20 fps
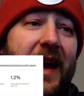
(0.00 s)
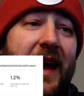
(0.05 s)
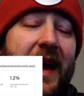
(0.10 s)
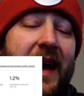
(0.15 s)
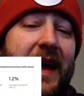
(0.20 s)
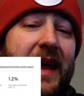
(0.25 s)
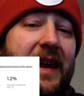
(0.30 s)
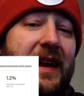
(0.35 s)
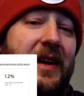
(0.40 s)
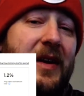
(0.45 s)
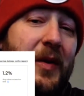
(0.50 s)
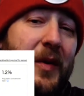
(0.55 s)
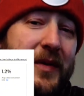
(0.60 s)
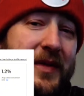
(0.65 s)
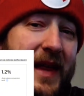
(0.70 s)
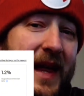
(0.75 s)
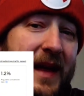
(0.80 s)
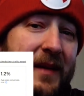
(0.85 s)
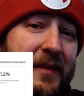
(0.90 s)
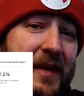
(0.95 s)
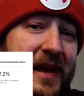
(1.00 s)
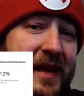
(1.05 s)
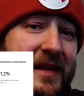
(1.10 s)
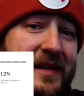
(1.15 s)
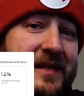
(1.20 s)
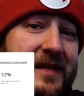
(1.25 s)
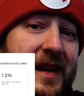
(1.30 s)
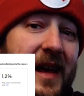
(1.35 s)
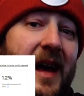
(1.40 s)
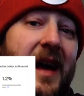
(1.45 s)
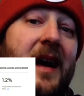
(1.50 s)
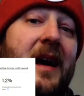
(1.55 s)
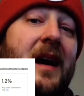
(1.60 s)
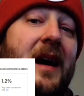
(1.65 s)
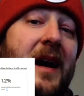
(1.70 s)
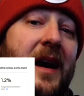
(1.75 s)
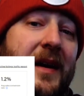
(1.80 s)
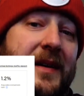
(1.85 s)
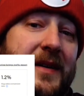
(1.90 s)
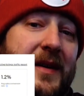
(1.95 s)
And you know what that means?
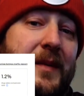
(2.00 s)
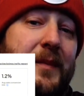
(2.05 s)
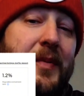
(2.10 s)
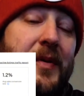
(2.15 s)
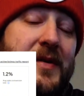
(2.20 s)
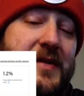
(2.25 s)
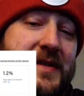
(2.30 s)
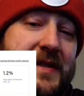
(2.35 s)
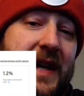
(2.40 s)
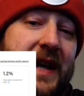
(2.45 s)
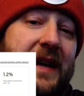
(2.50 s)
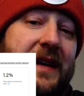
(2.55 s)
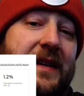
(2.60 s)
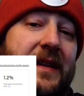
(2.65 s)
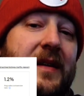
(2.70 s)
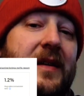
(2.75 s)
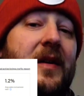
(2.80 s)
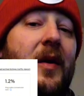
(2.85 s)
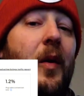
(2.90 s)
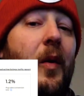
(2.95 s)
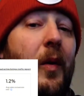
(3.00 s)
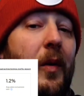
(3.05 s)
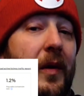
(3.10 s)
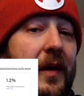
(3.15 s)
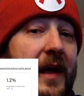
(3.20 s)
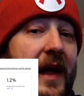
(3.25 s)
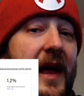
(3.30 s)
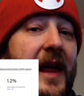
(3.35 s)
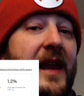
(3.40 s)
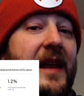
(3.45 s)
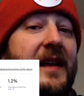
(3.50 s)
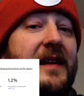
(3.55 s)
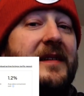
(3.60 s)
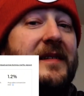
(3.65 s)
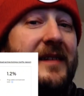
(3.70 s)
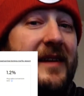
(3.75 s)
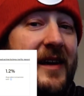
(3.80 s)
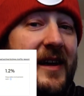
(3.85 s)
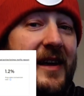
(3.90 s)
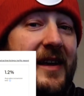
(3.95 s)
100% organic
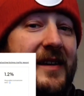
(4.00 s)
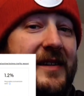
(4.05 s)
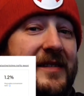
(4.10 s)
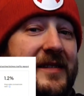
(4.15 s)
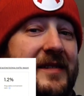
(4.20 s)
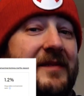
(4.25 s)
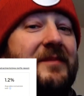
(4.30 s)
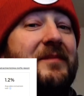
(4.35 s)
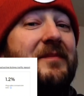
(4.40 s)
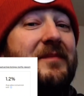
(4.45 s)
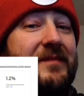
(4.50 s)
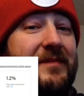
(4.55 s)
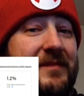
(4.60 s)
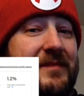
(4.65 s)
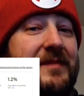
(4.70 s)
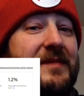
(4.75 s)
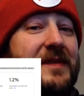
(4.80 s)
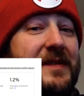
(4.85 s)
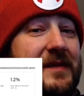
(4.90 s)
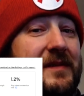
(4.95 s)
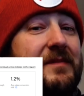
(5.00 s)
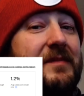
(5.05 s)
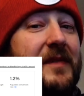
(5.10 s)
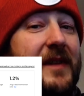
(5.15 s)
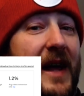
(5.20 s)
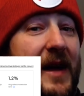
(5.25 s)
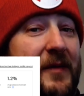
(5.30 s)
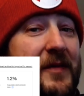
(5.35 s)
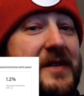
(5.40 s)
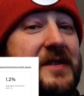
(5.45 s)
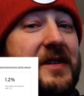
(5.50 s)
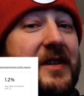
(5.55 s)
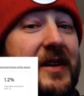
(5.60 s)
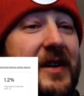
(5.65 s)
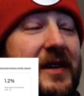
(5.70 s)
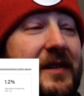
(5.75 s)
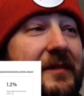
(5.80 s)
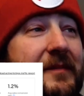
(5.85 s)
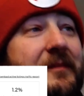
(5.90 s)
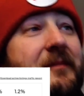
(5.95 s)
sales. Life is
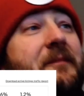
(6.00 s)
good.